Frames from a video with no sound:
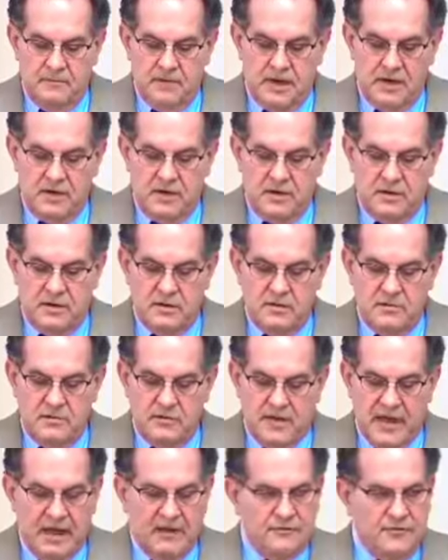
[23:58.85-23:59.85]
But
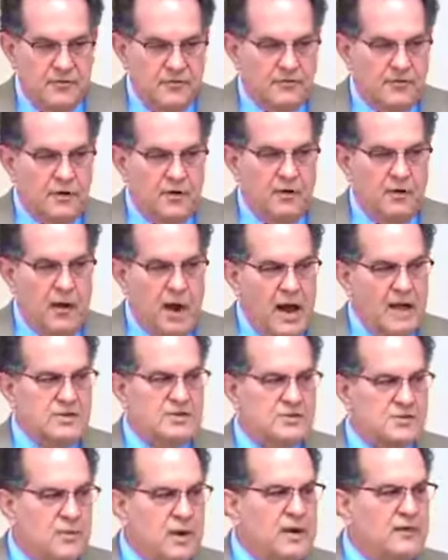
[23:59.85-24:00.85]
thankful for
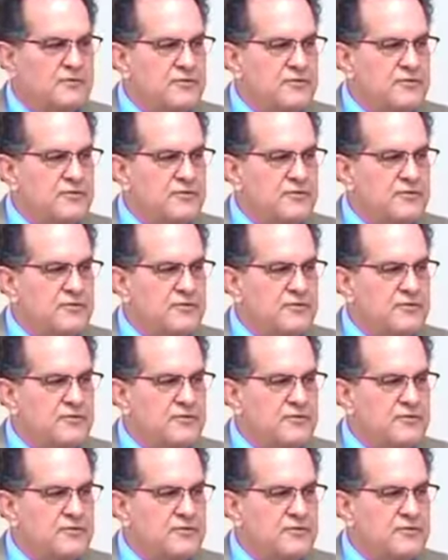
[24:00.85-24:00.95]
Christ's